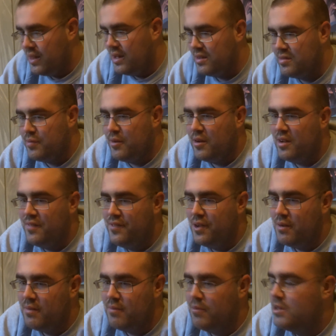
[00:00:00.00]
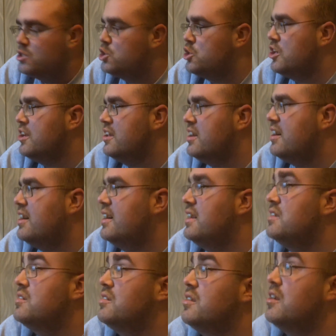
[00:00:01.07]
Yes, well, if you when she
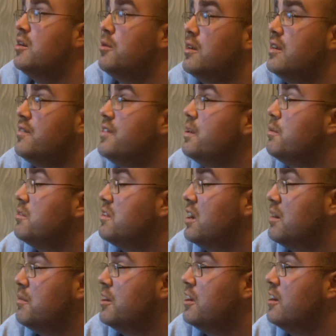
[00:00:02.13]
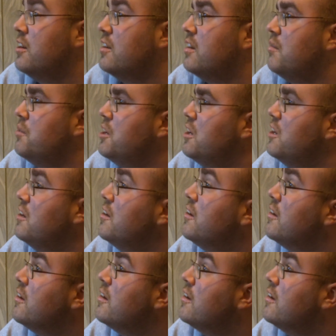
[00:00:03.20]
dies, you know, one of you will take me in. I mean,